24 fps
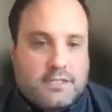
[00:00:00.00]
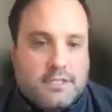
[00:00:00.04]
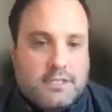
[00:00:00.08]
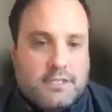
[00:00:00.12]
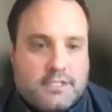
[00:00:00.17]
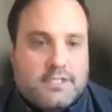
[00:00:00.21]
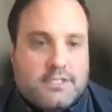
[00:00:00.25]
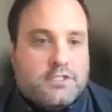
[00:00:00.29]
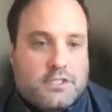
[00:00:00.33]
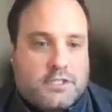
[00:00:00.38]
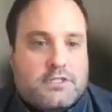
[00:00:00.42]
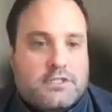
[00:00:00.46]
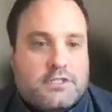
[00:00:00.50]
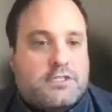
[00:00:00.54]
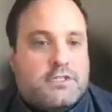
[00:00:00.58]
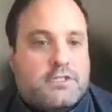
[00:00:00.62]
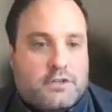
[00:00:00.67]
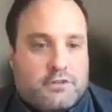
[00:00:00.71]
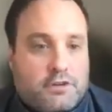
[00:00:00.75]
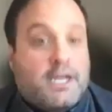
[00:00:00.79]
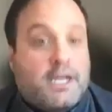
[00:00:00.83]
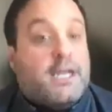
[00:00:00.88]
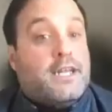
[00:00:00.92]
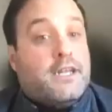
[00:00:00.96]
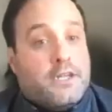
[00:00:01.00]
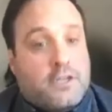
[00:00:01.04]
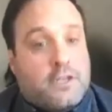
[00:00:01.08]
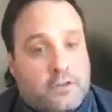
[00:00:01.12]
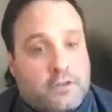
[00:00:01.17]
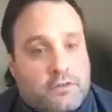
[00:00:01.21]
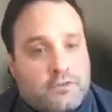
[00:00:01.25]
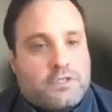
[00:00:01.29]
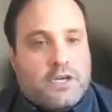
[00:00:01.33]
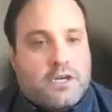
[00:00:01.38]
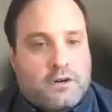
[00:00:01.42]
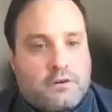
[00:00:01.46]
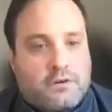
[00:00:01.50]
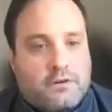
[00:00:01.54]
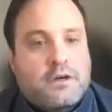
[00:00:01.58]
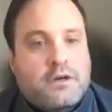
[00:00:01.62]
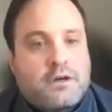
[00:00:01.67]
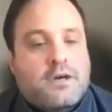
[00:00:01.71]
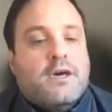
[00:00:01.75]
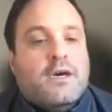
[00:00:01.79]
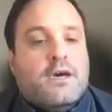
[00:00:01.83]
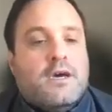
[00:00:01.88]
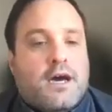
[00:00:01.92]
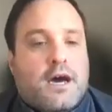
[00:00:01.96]
decision to create a QSO
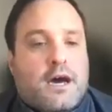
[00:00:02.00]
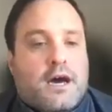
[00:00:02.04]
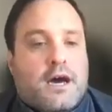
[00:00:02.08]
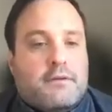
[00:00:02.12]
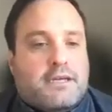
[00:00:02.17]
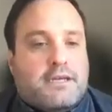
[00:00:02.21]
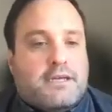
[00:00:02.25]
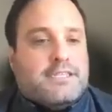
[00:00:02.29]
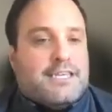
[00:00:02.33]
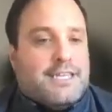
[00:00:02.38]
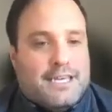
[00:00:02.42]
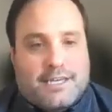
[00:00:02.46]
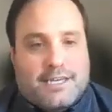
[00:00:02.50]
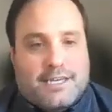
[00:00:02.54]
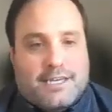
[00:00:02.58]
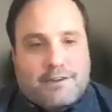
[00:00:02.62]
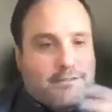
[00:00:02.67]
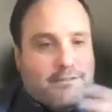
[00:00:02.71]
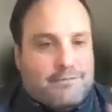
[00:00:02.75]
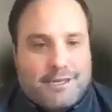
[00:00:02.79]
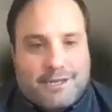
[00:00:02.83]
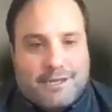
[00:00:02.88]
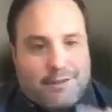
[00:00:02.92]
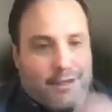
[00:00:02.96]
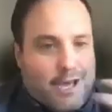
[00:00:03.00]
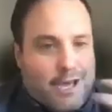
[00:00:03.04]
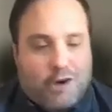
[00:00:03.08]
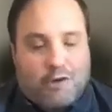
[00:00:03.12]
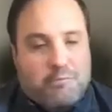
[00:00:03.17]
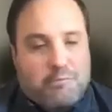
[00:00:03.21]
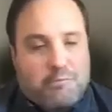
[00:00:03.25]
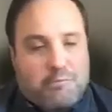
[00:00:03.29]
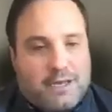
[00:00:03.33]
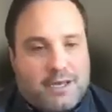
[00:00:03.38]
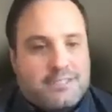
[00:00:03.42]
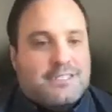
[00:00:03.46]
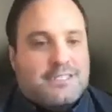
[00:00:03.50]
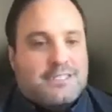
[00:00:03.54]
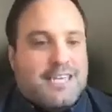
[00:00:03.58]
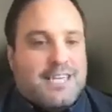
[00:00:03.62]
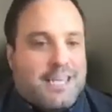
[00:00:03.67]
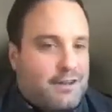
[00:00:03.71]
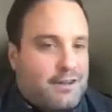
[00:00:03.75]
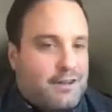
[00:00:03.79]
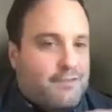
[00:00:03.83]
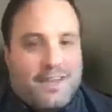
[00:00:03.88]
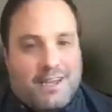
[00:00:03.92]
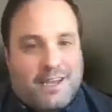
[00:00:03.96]
because I think it'll help us
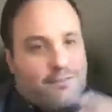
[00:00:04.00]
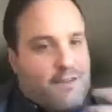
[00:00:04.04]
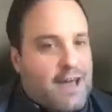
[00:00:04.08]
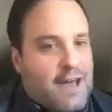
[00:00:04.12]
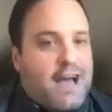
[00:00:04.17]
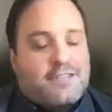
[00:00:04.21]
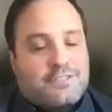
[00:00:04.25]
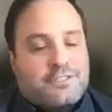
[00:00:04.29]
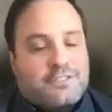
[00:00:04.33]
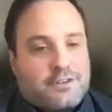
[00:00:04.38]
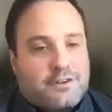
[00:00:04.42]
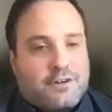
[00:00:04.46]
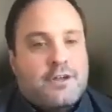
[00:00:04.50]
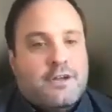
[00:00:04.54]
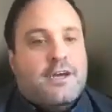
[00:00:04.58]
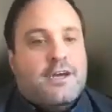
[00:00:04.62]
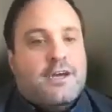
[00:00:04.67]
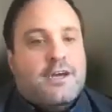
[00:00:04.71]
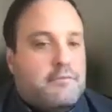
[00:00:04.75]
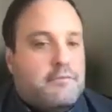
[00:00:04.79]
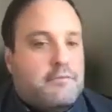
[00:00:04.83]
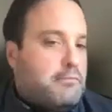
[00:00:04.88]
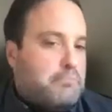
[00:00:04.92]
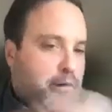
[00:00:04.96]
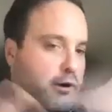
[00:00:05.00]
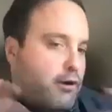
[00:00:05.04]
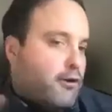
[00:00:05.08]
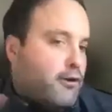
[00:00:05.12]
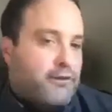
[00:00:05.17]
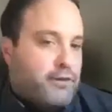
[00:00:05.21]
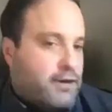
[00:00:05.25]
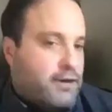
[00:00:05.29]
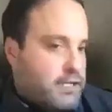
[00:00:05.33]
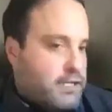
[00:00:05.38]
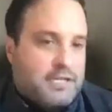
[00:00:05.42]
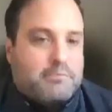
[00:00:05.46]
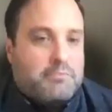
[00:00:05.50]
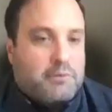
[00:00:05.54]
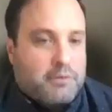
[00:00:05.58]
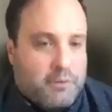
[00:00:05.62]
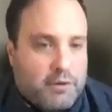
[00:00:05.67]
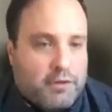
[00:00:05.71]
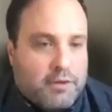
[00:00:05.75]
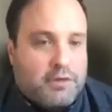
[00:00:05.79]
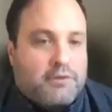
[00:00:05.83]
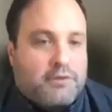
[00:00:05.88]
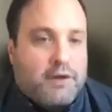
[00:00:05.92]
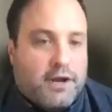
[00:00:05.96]
innovate faster by partnering deeper
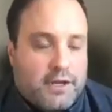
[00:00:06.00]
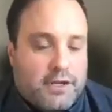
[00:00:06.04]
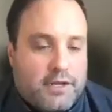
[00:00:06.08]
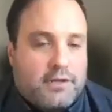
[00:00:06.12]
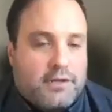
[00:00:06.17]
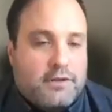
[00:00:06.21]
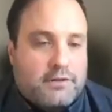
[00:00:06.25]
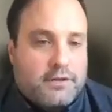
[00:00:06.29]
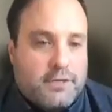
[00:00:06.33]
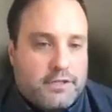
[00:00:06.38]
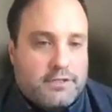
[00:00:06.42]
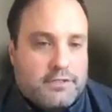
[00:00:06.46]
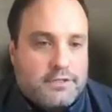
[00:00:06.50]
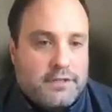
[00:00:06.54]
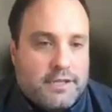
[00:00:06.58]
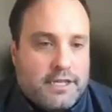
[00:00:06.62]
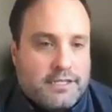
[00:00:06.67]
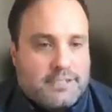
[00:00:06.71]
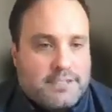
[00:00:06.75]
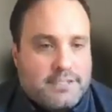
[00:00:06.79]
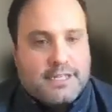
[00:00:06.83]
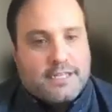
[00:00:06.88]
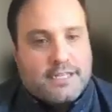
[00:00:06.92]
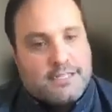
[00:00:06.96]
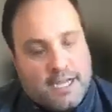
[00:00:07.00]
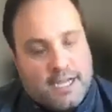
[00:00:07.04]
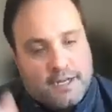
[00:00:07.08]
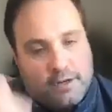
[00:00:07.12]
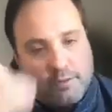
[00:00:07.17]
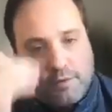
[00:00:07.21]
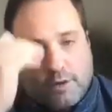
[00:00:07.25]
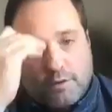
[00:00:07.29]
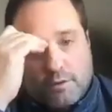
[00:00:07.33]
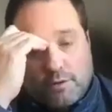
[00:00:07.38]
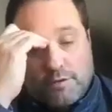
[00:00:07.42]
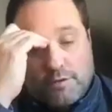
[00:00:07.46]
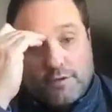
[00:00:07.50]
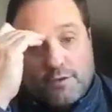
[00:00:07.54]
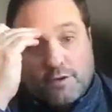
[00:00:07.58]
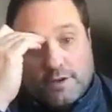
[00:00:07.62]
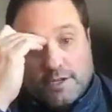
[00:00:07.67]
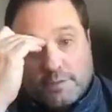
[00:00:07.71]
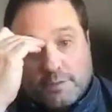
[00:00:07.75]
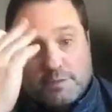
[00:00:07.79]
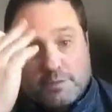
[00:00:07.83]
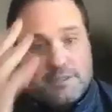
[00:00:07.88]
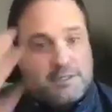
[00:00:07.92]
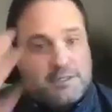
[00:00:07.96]
with credit unions. So that's kind of where we're
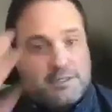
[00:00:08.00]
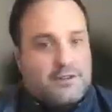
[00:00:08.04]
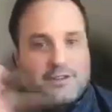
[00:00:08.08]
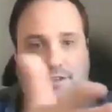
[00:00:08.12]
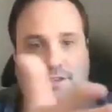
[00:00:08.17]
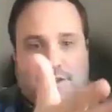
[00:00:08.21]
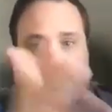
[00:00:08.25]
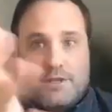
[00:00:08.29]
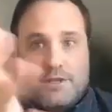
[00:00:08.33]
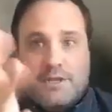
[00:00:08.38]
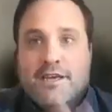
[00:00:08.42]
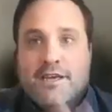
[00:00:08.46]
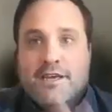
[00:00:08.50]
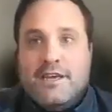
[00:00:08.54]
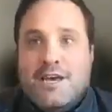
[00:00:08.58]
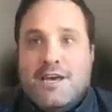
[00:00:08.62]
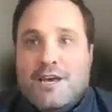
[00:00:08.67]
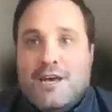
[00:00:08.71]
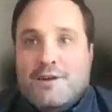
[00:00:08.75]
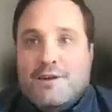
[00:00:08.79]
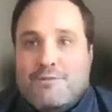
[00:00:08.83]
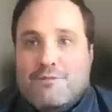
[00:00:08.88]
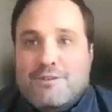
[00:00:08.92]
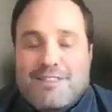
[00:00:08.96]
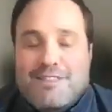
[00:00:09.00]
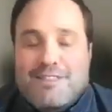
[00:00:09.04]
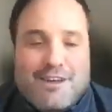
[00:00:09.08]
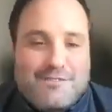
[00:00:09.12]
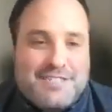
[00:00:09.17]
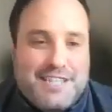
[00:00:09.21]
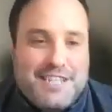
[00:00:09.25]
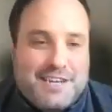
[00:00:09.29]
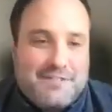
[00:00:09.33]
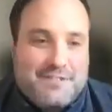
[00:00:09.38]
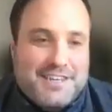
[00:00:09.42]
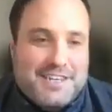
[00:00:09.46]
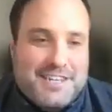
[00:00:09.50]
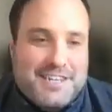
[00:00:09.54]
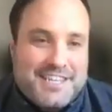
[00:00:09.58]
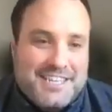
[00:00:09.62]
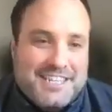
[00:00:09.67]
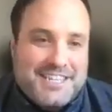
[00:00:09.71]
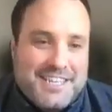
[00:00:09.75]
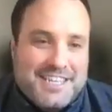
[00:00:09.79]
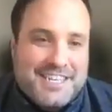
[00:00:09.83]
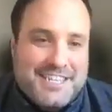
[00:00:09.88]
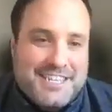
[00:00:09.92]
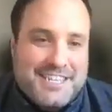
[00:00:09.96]
focused, but certainly would love David
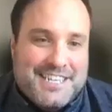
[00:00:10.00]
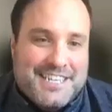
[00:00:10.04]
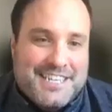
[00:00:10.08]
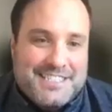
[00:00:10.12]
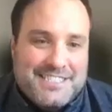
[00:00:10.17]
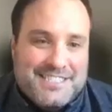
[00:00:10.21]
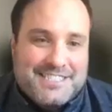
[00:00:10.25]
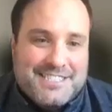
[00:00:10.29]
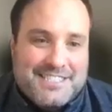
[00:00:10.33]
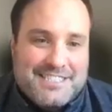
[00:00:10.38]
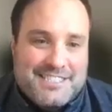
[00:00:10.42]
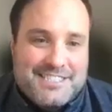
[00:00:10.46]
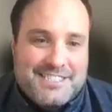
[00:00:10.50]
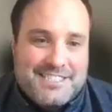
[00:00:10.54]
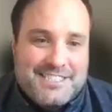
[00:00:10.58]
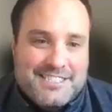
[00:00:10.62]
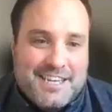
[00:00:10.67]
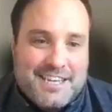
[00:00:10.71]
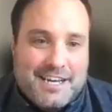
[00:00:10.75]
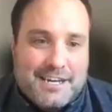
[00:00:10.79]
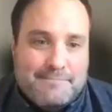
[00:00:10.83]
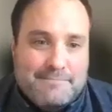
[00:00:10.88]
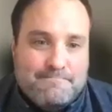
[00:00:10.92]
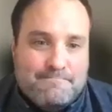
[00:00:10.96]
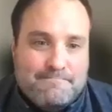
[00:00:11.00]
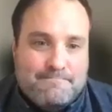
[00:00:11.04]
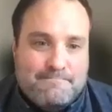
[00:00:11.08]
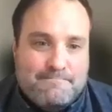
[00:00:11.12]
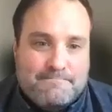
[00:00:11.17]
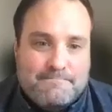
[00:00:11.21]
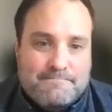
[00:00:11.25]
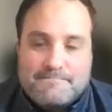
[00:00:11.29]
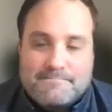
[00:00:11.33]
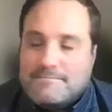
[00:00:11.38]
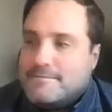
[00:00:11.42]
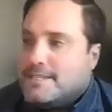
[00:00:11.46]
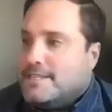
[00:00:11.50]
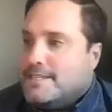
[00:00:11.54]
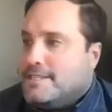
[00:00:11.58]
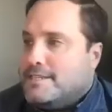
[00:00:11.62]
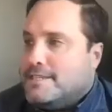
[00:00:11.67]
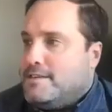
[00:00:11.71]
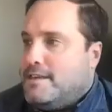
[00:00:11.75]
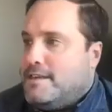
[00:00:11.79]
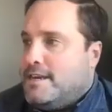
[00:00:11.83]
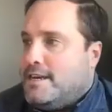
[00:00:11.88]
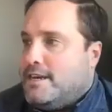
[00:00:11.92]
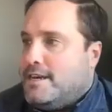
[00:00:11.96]
and Tansley's
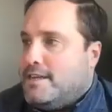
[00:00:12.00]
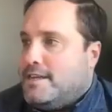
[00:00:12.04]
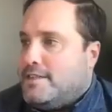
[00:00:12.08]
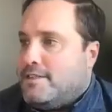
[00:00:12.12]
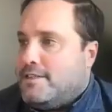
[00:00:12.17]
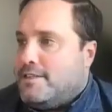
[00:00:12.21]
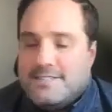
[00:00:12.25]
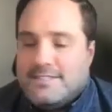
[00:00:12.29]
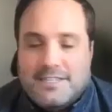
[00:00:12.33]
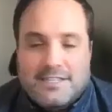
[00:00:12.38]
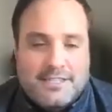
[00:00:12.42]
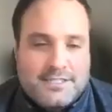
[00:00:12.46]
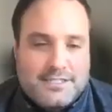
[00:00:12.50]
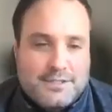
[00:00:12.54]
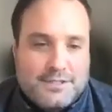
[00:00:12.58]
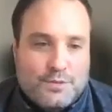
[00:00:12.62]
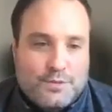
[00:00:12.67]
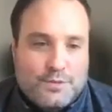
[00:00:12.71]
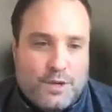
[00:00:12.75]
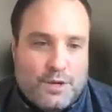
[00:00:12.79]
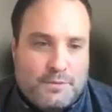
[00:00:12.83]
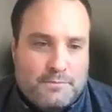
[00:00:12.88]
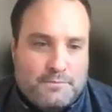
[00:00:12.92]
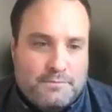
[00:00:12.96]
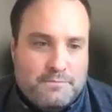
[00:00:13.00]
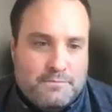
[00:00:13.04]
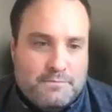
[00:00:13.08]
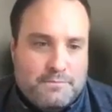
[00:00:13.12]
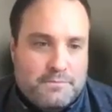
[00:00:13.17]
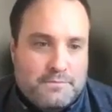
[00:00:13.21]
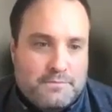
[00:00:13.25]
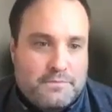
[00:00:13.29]
thoughts on this as well.